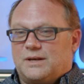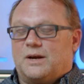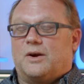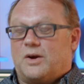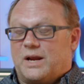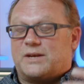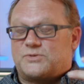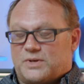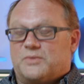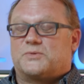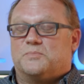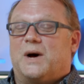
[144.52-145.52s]
Or
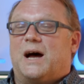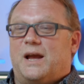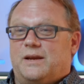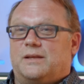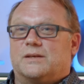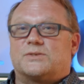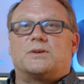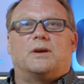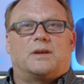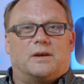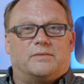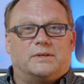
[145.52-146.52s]
actually, that was my idea.
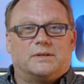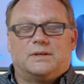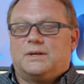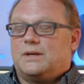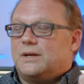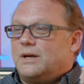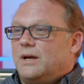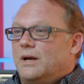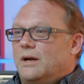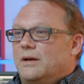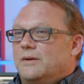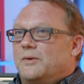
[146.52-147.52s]
Sorry, Kevin.
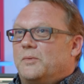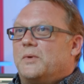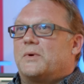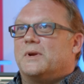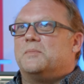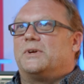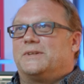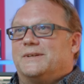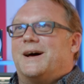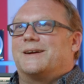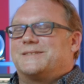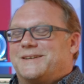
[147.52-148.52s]
We were going to build
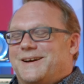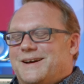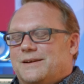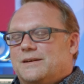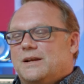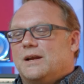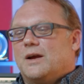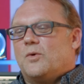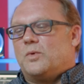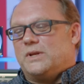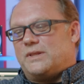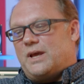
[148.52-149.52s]
an octagon
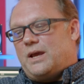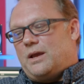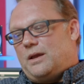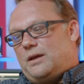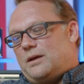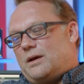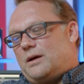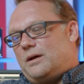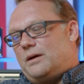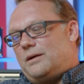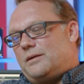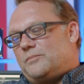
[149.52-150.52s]
with
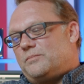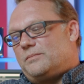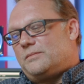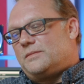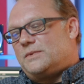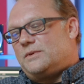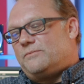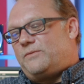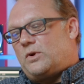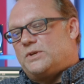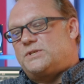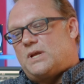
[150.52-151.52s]
a
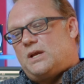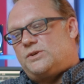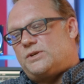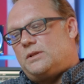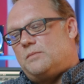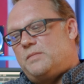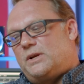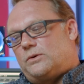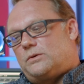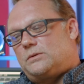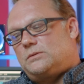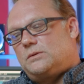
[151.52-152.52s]
Foley stage in the
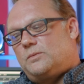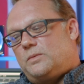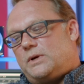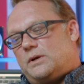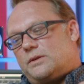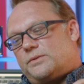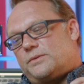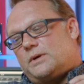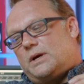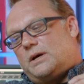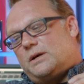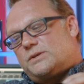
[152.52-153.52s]
middle with
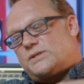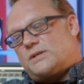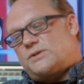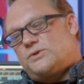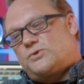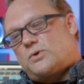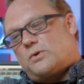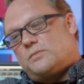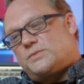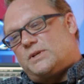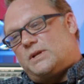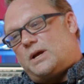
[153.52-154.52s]
6 control
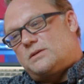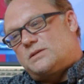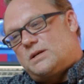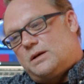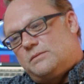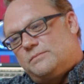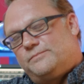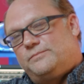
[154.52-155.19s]
rooms on the outside.